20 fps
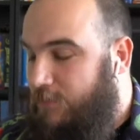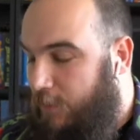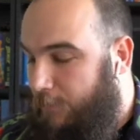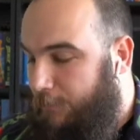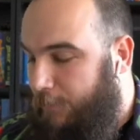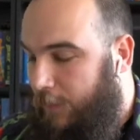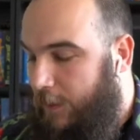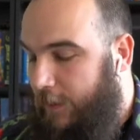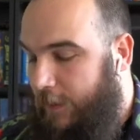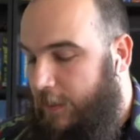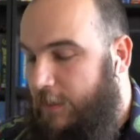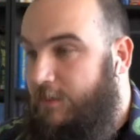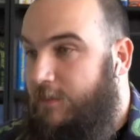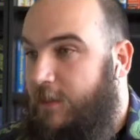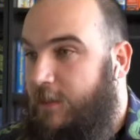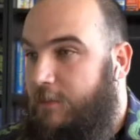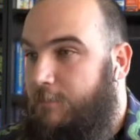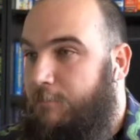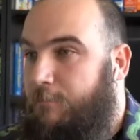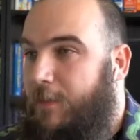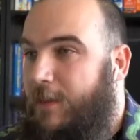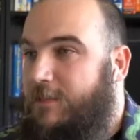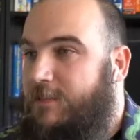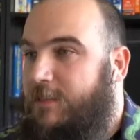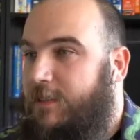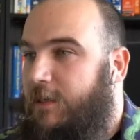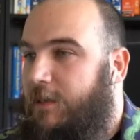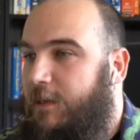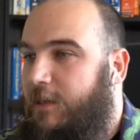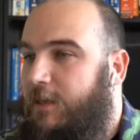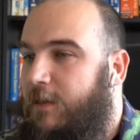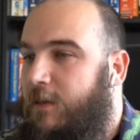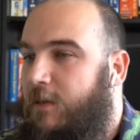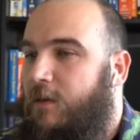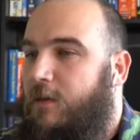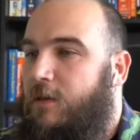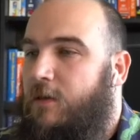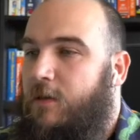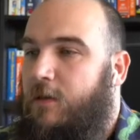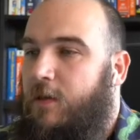plugin that basically
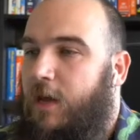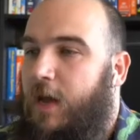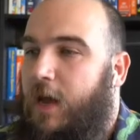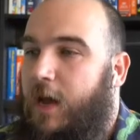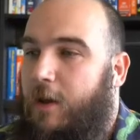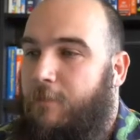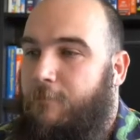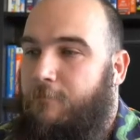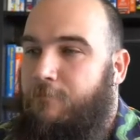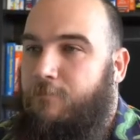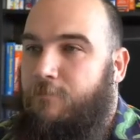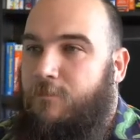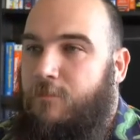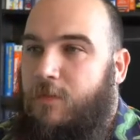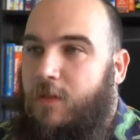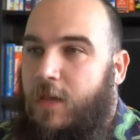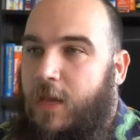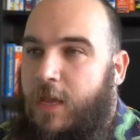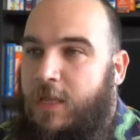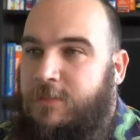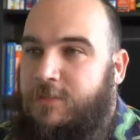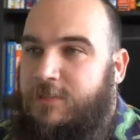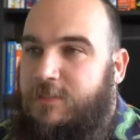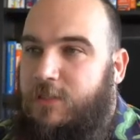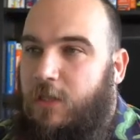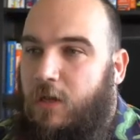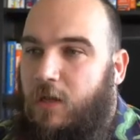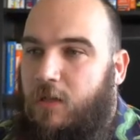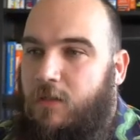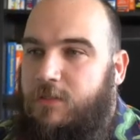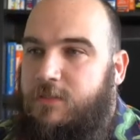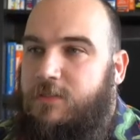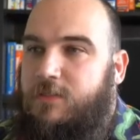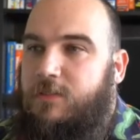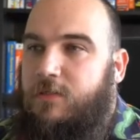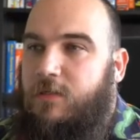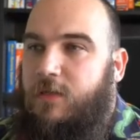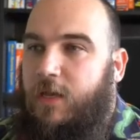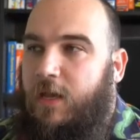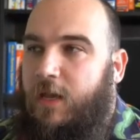uh, installs,
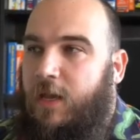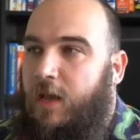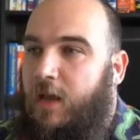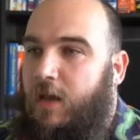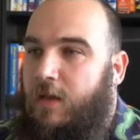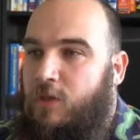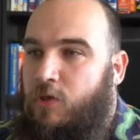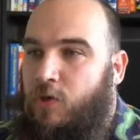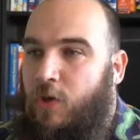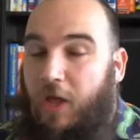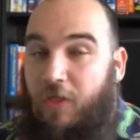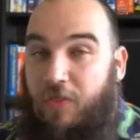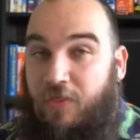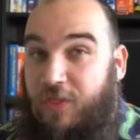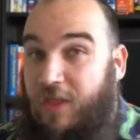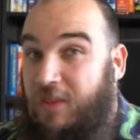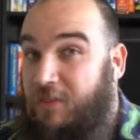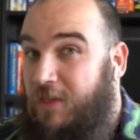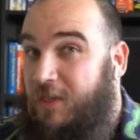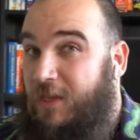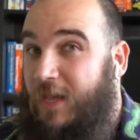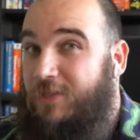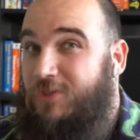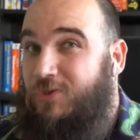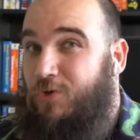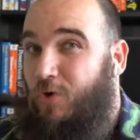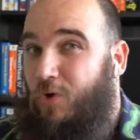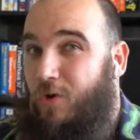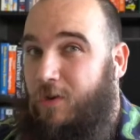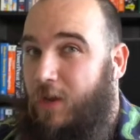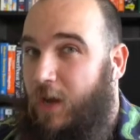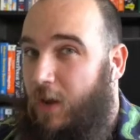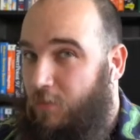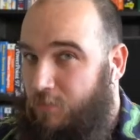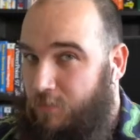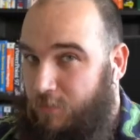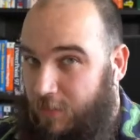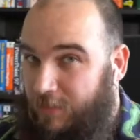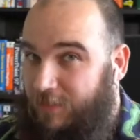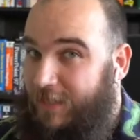authenticates to your
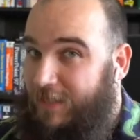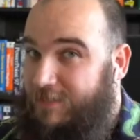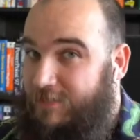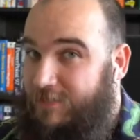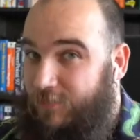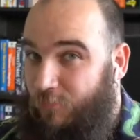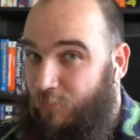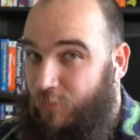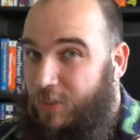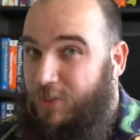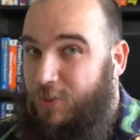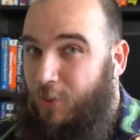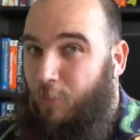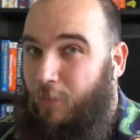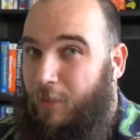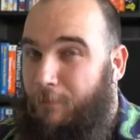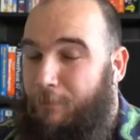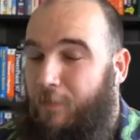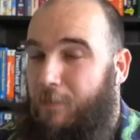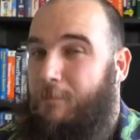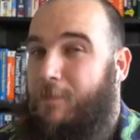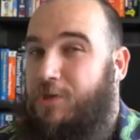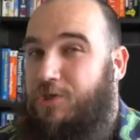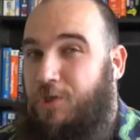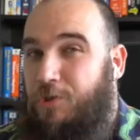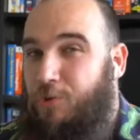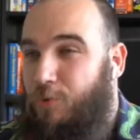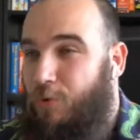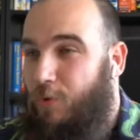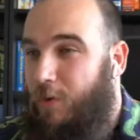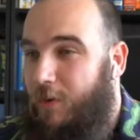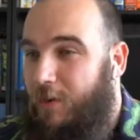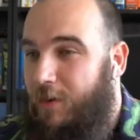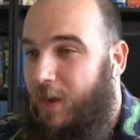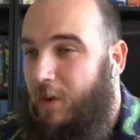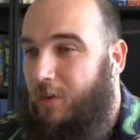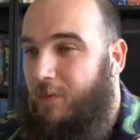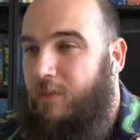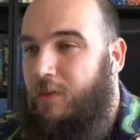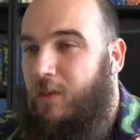account. It gets read-only permission to your
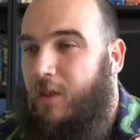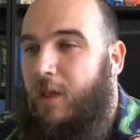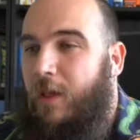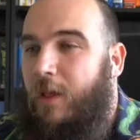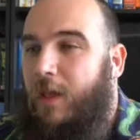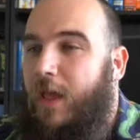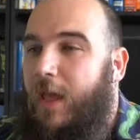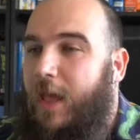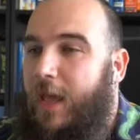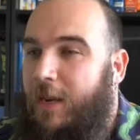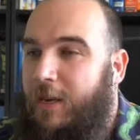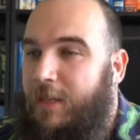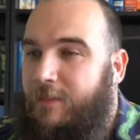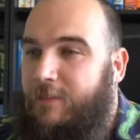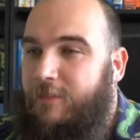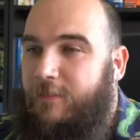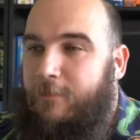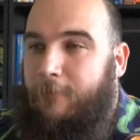account, and it